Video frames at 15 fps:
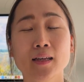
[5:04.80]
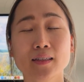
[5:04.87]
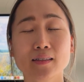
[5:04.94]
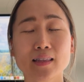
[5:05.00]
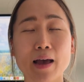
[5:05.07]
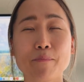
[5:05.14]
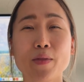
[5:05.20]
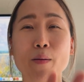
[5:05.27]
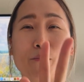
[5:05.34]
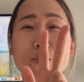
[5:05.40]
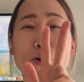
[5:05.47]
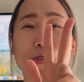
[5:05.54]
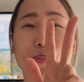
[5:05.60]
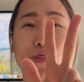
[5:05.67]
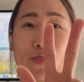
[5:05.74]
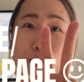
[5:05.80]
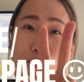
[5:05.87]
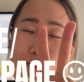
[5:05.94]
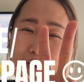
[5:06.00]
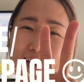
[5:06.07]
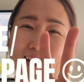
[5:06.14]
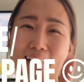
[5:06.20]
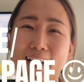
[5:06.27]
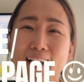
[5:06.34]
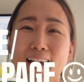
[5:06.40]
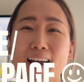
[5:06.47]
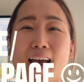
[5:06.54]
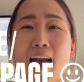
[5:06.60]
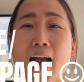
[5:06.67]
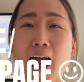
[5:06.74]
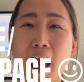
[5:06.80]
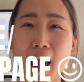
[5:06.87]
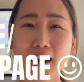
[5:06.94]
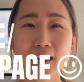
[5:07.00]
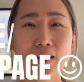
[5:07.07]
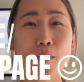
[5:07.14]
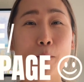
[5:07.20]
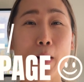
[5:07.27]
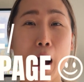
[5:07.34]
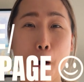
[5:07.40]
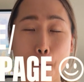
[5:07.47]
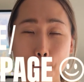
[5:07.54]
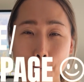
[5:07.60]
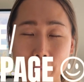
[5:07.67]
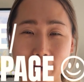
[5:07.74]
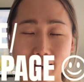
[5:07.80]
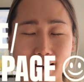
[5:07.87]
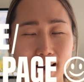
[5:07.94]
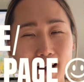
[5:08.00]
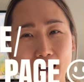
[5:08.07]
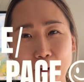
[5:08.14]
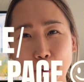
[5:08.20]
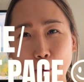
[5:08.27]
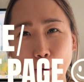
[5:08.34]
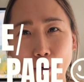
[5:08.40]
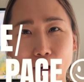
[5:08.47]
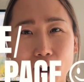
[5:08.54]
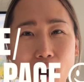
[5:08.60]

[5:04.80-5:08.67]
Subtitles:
Step number 3, add an about me and/or